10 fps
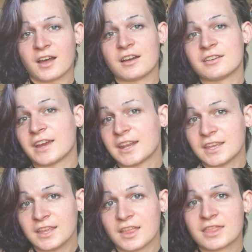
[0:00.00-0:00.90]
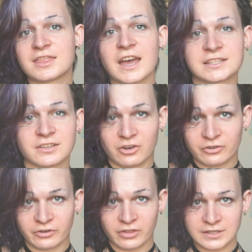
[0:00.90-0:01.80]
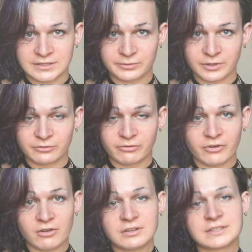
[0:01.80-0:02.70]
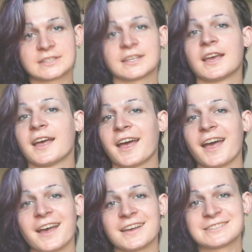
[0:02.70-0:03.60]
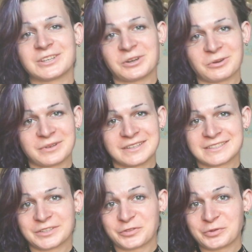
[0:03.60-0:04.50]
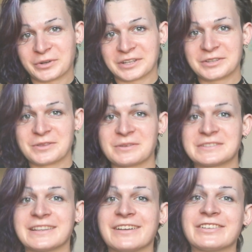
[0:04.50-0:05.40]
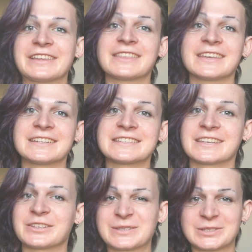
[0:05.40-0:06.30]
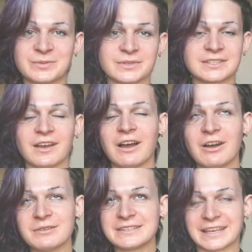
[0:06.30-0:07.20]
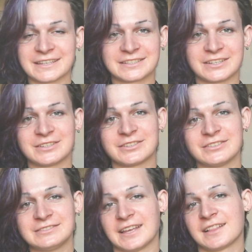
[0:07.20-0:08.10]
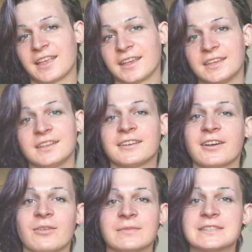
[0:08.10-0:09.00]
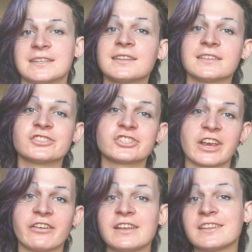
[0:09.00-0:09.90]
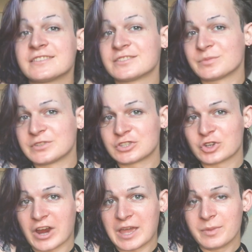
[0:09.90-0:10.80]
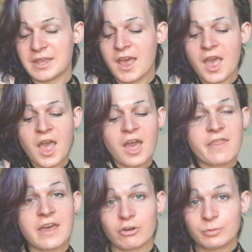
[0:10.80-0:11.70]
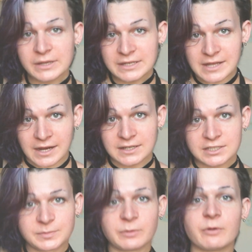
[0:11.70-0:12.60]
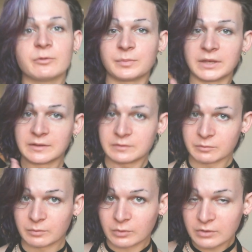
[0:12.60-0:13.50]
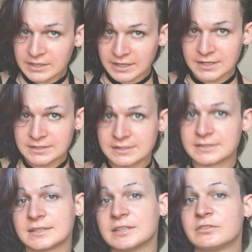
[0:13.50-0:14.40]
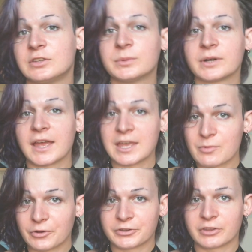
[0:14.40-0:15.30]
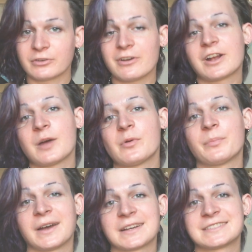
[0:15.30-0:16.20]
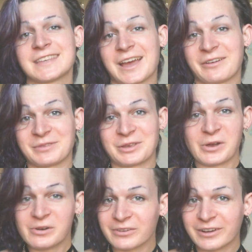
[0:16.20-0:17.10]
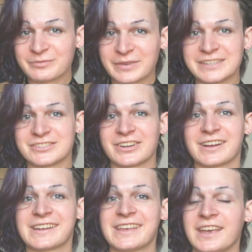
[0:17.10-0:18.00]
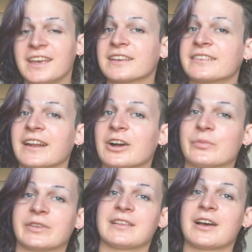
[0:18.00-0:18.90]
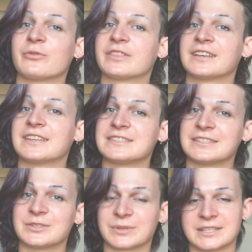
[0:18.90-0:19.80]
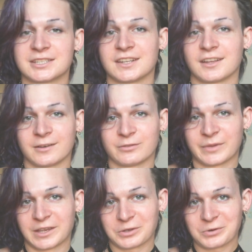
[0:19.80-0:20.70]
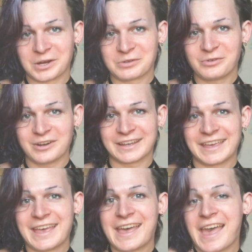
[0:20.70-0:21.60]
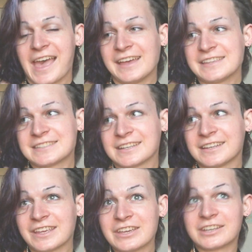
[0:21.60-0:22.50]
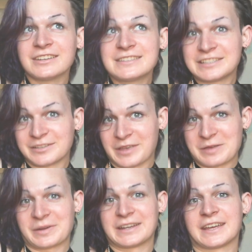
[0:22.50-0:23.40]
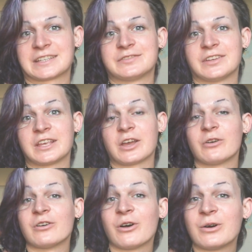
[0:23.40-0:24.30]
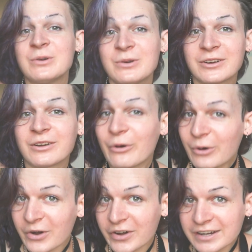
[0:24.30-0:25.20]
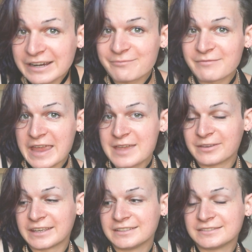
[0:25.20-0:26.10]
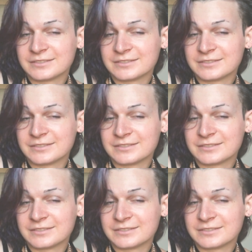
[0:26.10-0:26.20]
Alrighty, that's all for this one, folks. As always, if you want to do those lovely things that YouTubers always ask you to do, like liking and commenting and sharing and subscribing, that would be nice, but what would be even more nice is if you were able to throw a couple bucks at me over on Patreon, because that helps a lot with the continuation of my creative work. And you could see me in my next video, or maybe